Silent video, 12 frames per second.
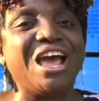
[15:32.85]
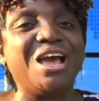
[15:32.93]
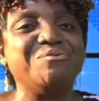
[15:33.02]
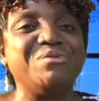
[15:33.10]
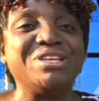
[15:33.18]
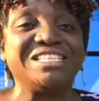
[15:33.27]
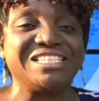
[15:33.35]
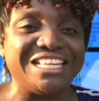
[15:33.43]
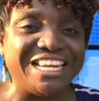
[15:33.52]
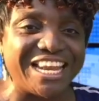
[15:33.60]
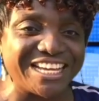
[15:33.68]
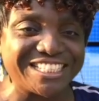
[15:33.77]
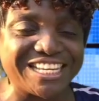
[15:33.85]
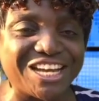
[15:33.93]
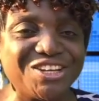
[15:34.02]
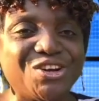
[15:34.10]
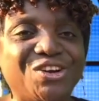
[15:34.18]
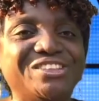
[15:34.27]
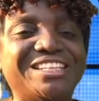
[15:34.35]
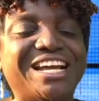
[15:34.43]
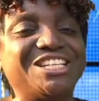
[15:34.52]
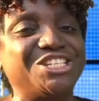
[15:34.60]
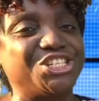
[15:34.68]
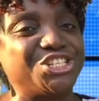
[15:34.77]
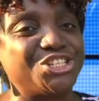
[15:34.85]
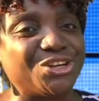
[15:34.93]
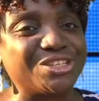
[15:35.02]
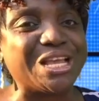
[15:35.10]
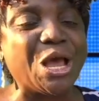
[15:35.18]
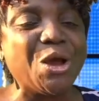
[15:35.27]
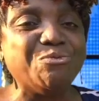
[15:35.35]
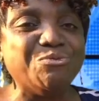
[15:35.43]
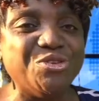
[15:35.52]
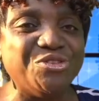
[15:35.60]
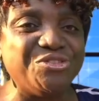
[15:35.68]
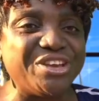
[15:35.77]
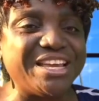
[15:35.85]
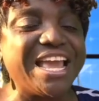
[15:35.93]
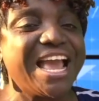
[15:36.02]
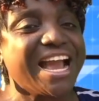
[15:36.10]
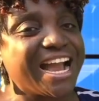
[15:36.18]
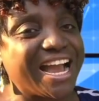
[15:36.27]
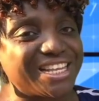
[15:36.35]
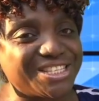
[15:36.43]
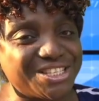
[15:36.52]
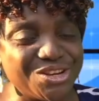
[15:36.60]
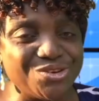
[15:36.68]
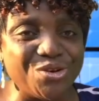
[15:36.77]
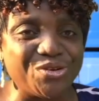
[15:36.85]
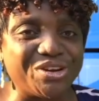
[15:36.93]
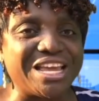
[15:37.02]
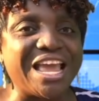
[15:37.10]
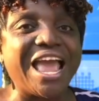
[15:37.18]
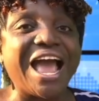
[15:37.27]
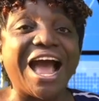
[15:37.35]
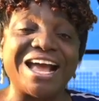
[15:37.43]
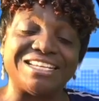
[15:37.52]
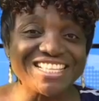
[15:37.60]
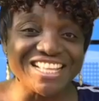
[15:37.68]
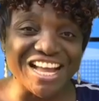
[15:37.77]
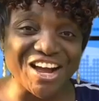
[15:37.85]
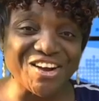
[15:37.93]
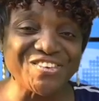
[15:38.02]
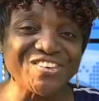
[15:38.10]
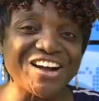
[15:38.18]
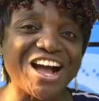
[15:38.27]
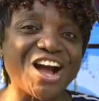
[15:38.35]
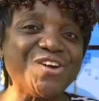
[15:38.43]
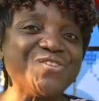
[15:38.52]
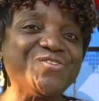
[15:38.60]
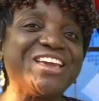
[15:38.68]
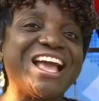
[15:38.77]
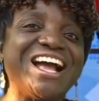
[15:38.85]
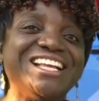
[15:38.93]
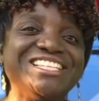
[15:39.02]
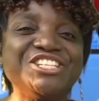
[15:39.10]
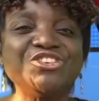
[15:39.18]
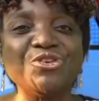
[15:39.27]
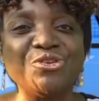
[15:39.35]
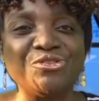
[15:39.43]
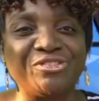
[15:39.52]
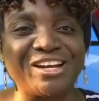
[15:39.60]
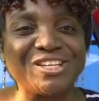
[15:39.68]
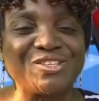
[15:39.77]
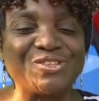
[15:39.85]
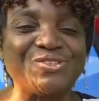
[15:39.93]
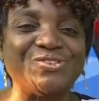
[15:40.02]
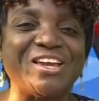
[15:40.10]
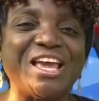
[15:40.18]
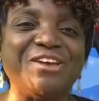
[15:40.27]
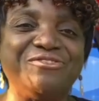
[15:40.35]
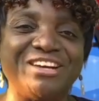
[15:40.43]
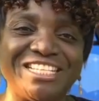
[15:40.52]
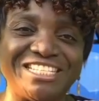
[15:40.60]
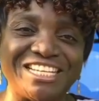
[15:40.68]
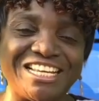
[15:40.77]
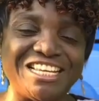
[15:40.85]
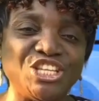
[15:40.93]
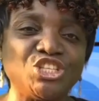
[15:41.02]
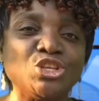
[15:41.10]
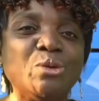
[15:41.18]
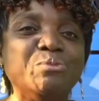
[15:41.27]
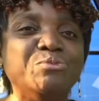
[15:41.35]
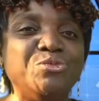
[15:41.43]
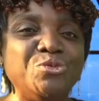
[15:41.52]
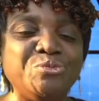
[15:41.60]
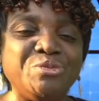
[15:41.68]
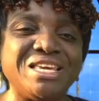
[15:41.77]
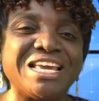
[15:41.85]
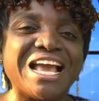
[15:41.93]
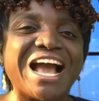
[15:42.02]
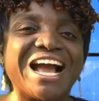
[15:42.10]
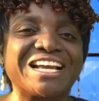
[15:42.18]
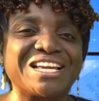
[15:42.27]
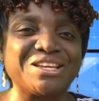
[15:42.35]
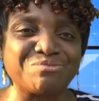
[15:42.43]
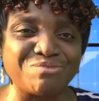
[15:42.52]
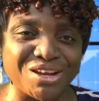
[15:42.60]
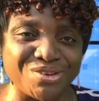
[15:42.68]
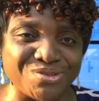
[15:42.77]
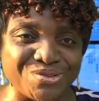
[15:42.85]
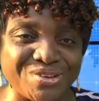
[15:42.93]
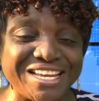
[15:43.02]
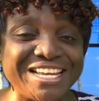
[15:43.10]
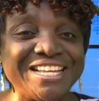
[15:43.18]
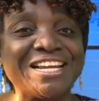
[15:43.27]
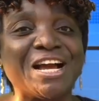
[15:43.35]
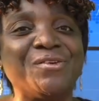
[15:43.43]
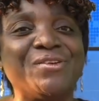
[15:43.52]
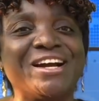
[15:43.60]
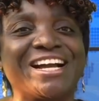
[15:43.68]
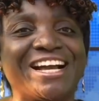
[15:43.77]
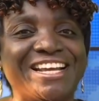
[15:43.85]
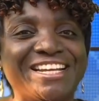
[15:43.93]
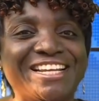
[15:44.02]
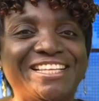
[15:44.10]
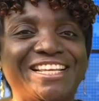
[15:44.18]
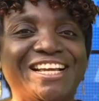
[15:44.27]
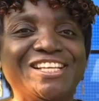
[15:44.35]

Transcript: been selected under the short movie category. And now I will be handing over to Evangelist Bumi Akinpelu in our Canada